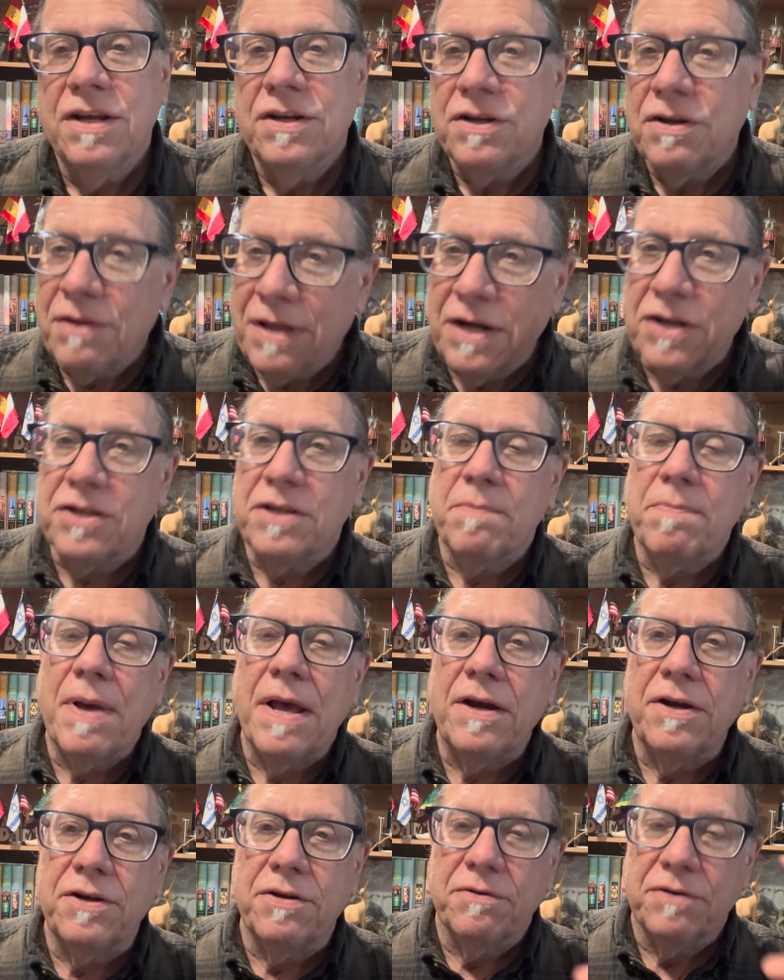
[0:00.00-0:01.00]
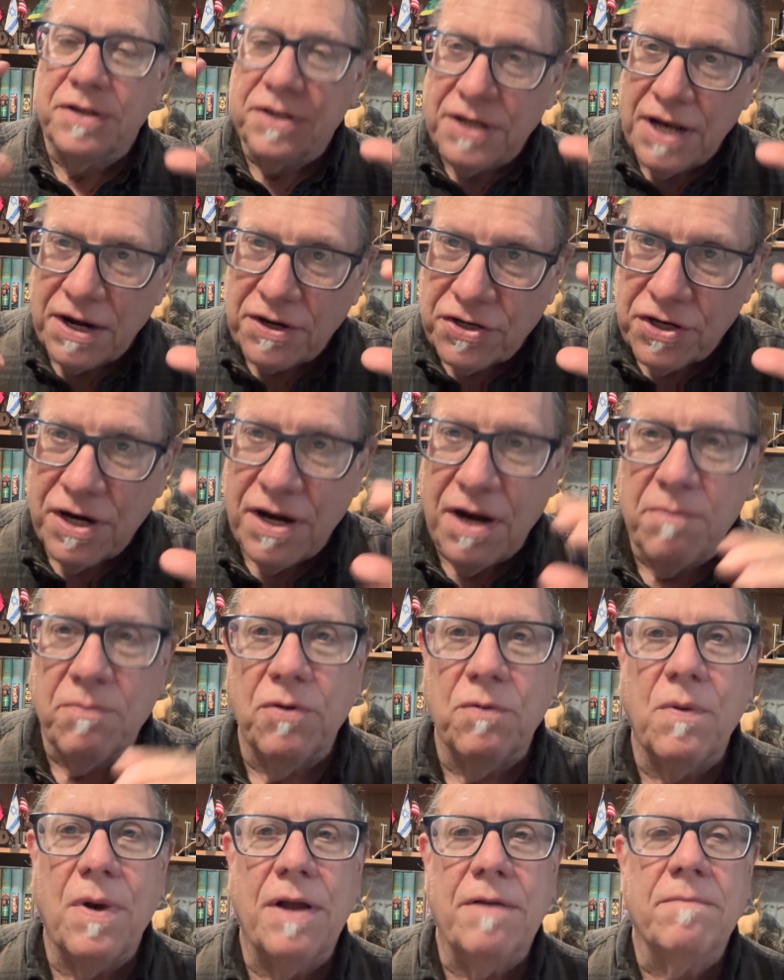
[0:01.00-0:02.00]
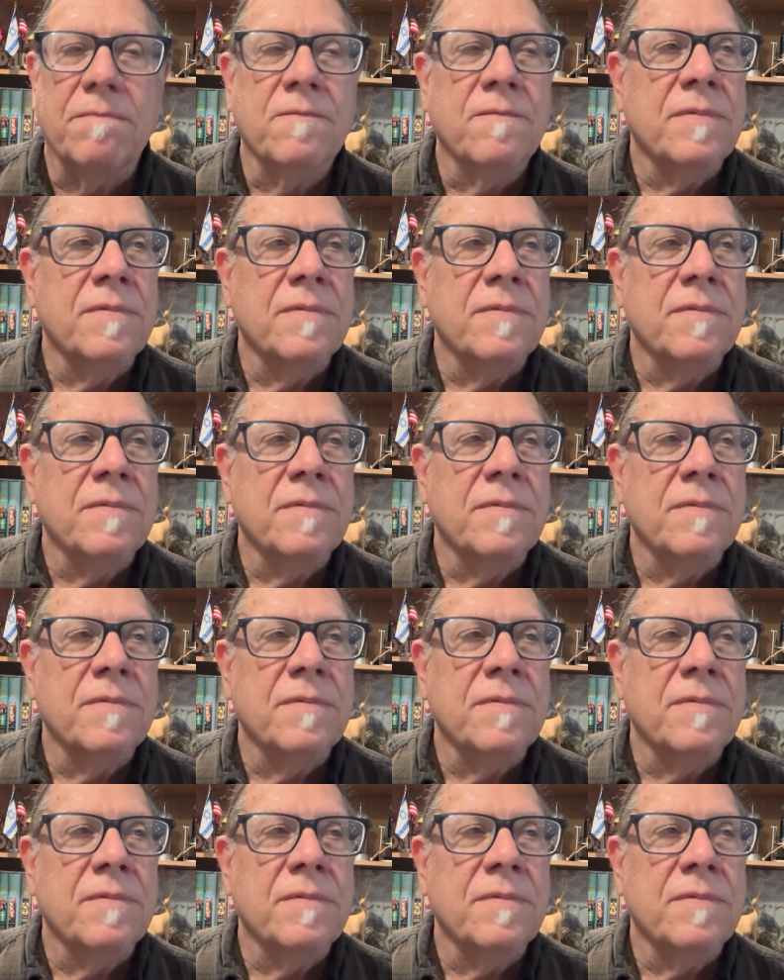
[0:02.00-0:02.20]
So there's the Pentateuch, section number 1.